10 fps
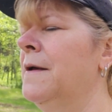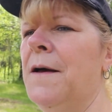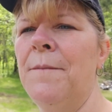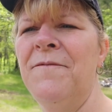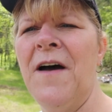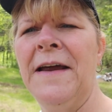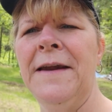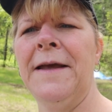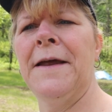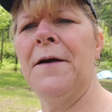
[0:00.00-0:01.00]
I'm
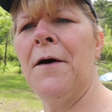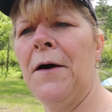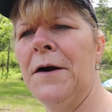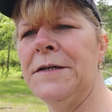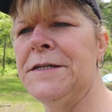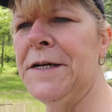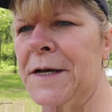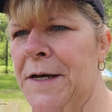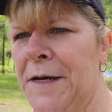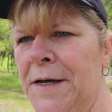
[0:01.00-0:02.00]
finding it hard
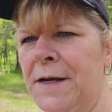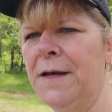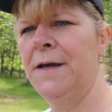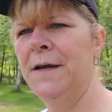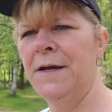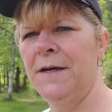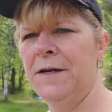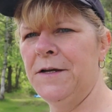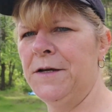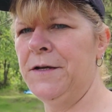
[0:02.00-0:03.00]
to
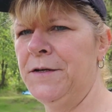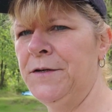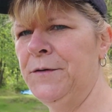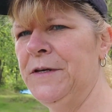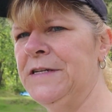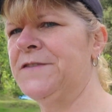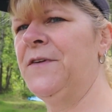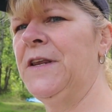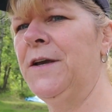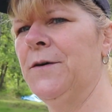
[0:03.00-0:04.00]
do these
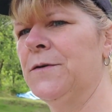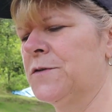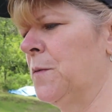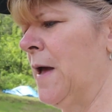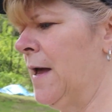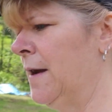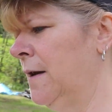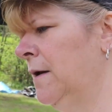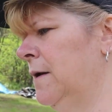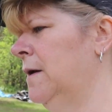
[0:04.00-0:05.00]
videos
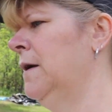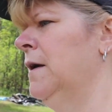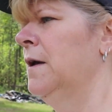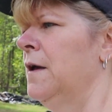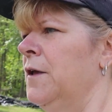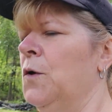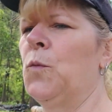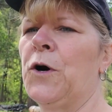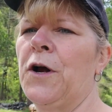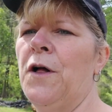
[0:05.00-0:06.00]
when you
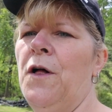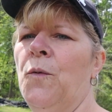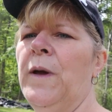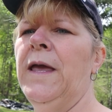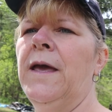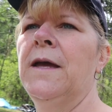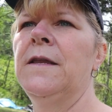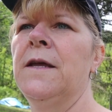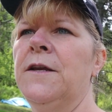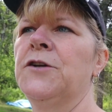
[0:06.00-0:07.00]
work all week
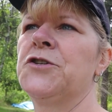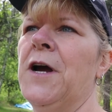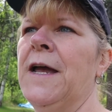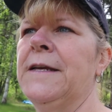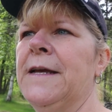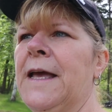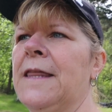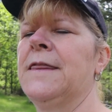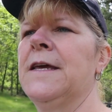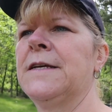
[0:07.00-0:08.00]
and then you're trying to
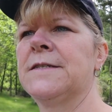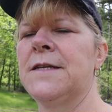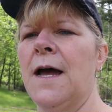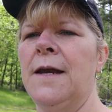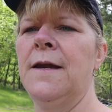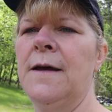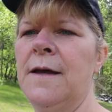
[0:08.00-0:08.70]
get things done